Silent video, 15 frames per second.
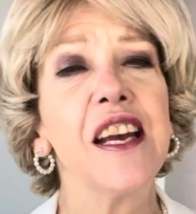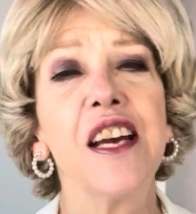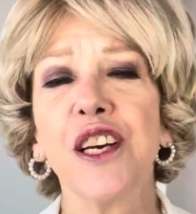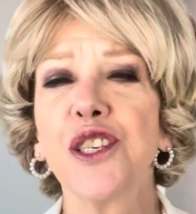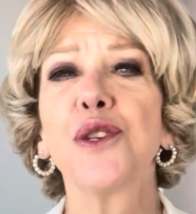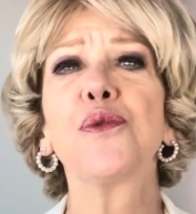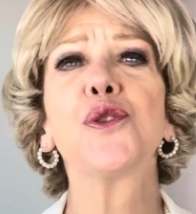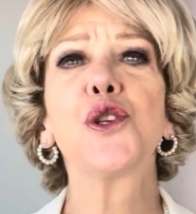
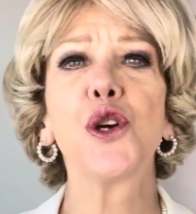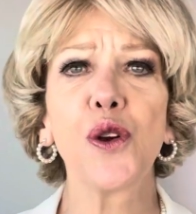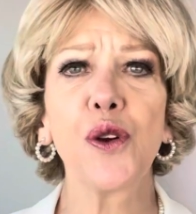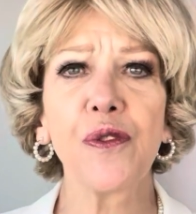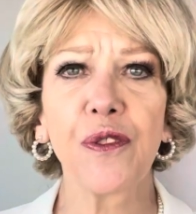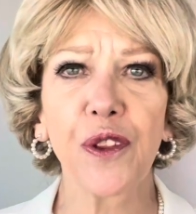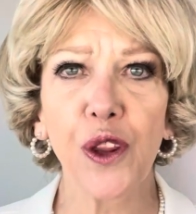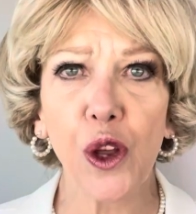So
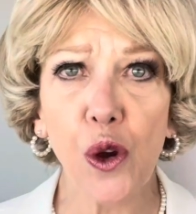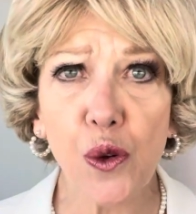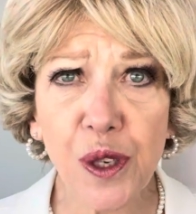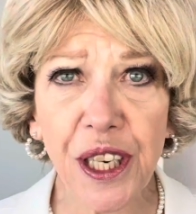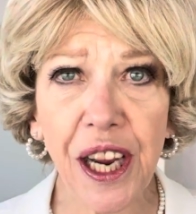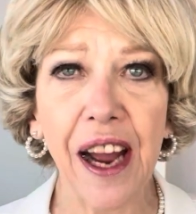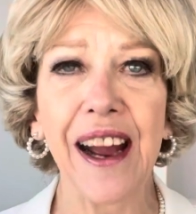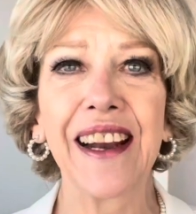turf those
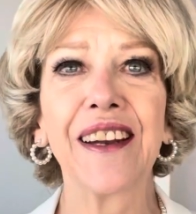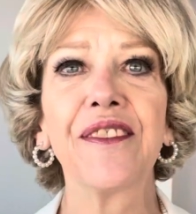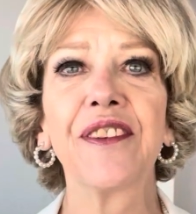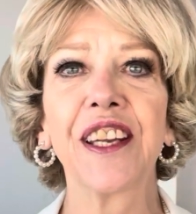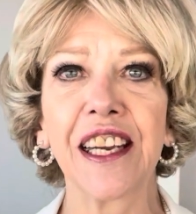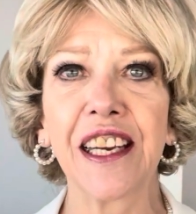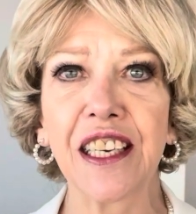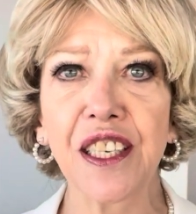kind of
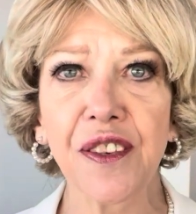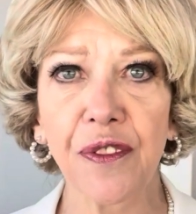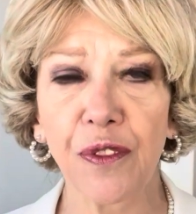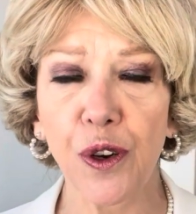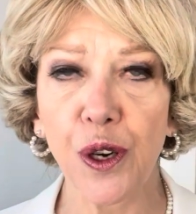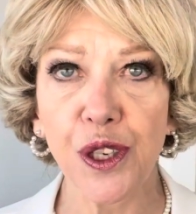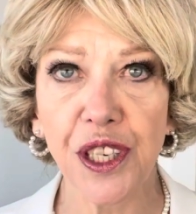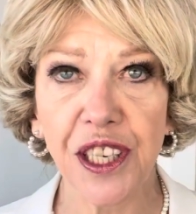things
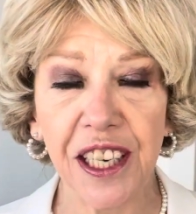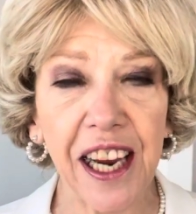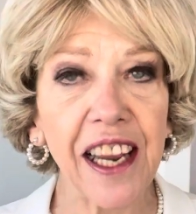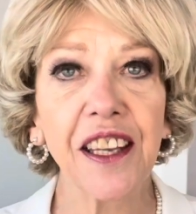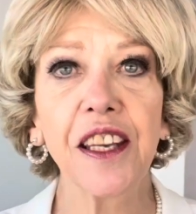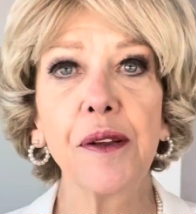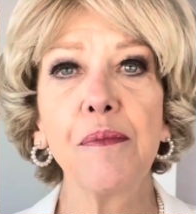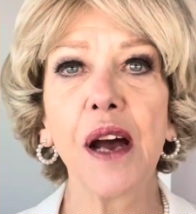first.
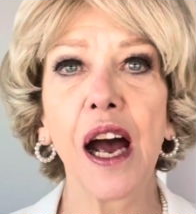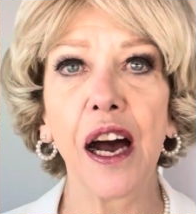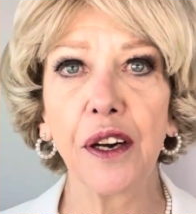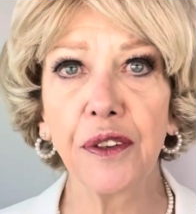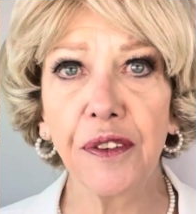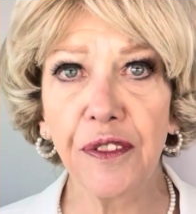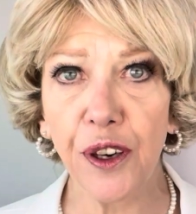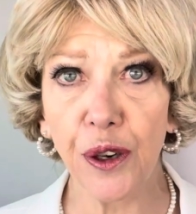Get them out
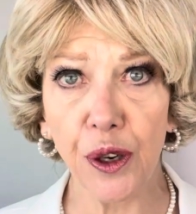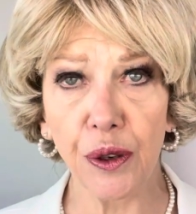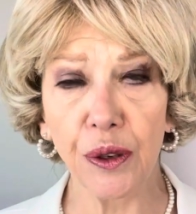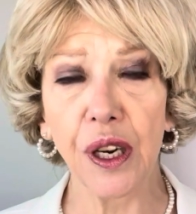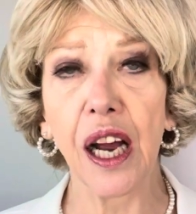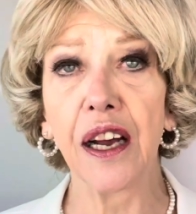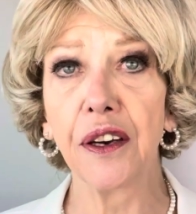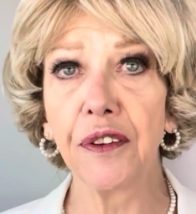of your
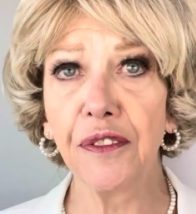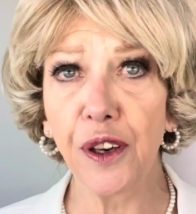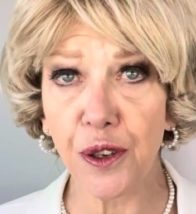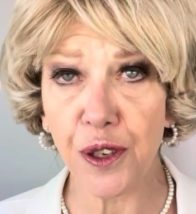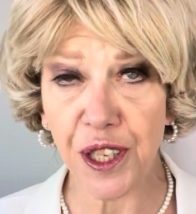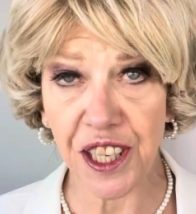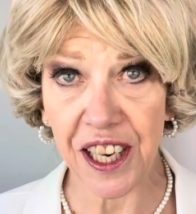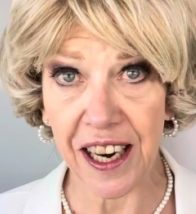out of your
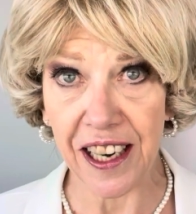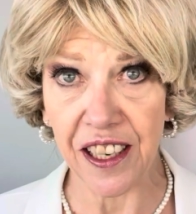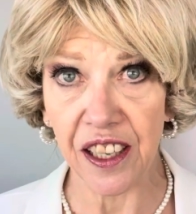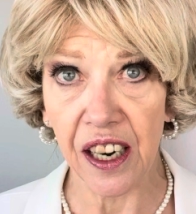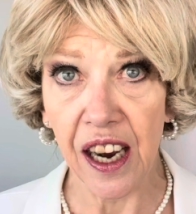sight.